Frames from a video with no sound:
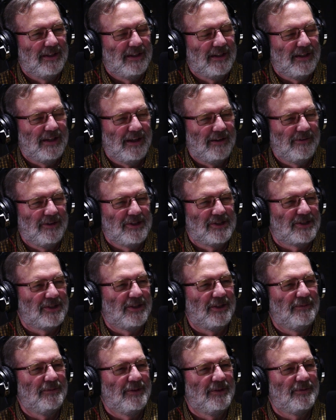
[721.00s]
Every
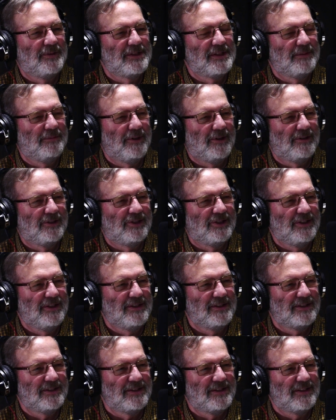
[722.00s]
sermon was about
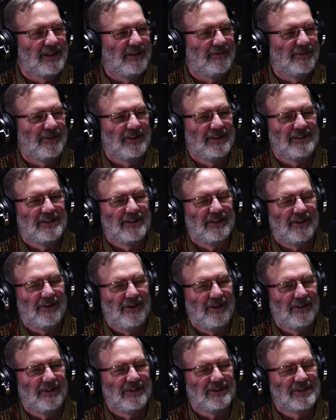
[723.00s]
Jesus.
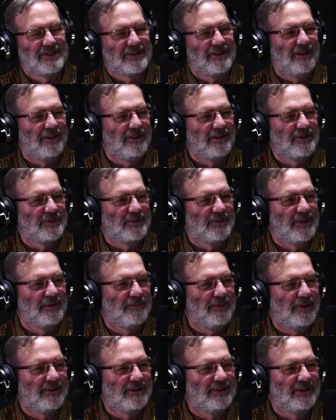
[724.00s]
All the songs were
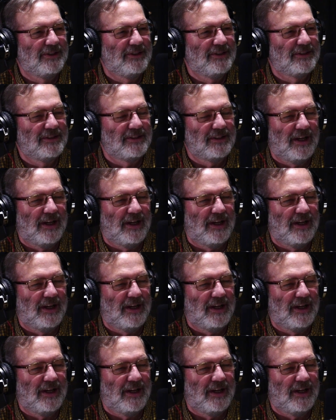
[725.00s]
about Jesus.